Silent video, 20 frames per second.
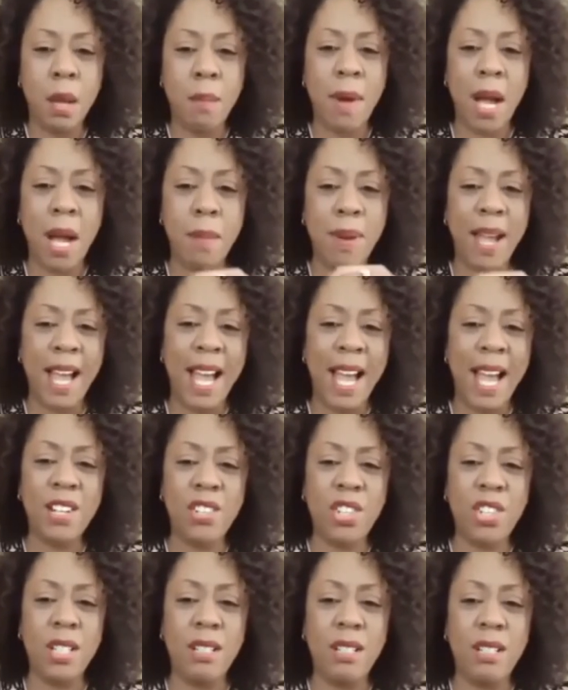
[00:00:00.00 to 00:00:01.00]
My
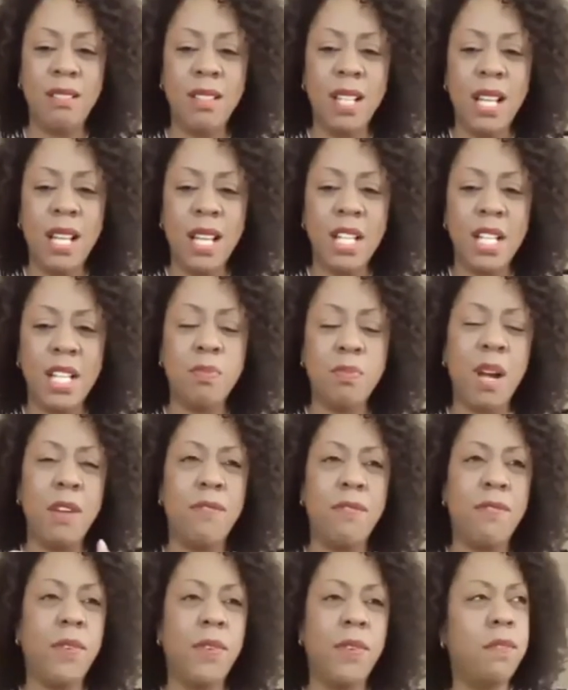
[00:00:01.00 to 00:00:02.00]
passion is
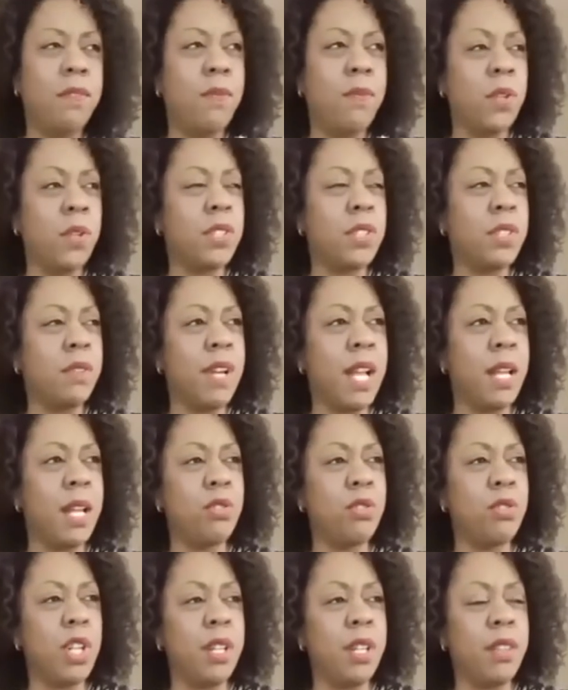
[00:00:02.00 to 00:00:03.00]
my full force of
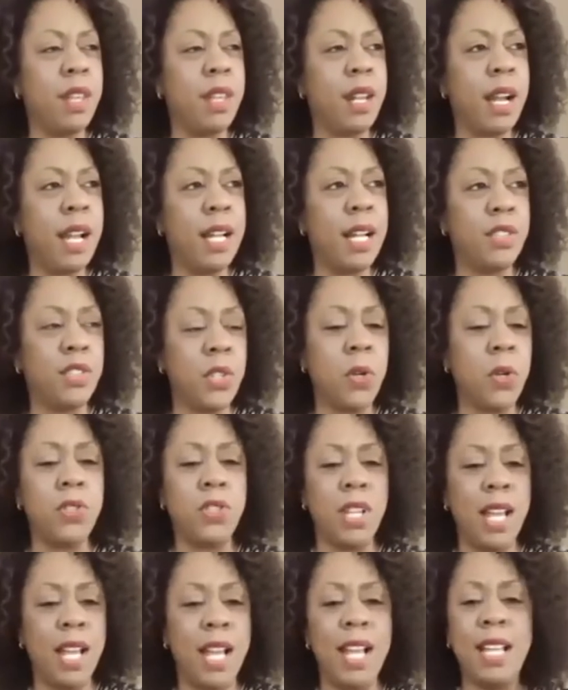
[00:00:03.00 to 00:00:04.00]
energy that I
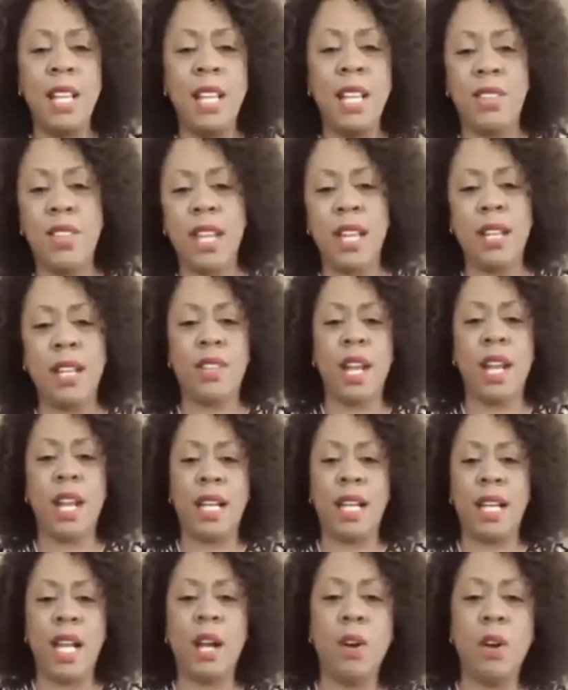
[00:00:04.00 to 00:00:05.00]
exert to anything that
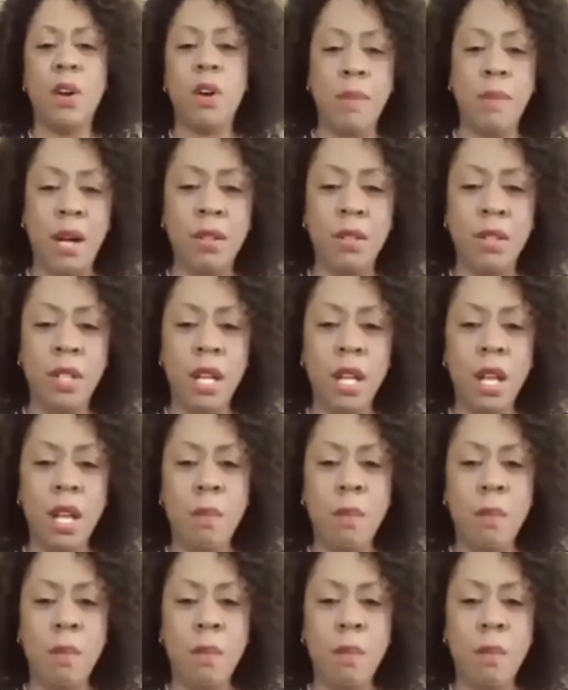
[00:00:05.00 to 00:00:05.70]
I care about.